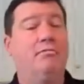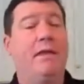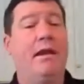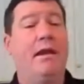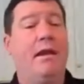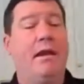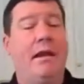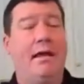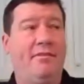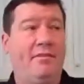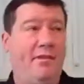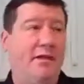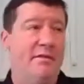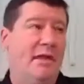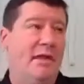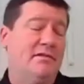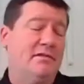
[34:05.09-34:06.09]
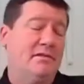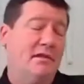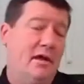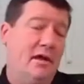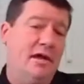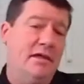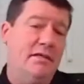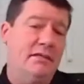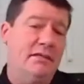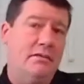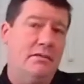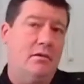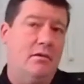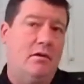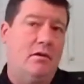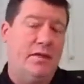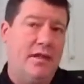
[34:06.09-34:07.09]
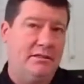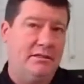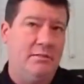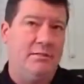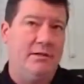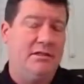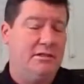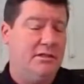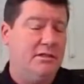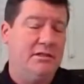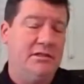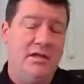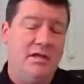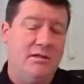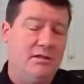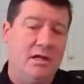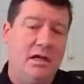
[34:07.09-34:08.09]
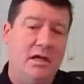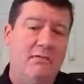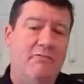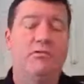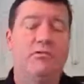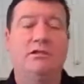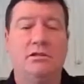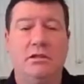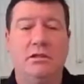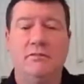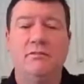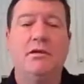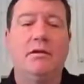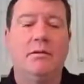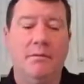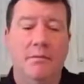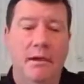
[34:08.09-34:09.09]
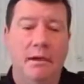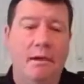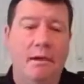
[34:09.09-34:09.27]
That I think that's the highest, or that's the best education I ever received. Um,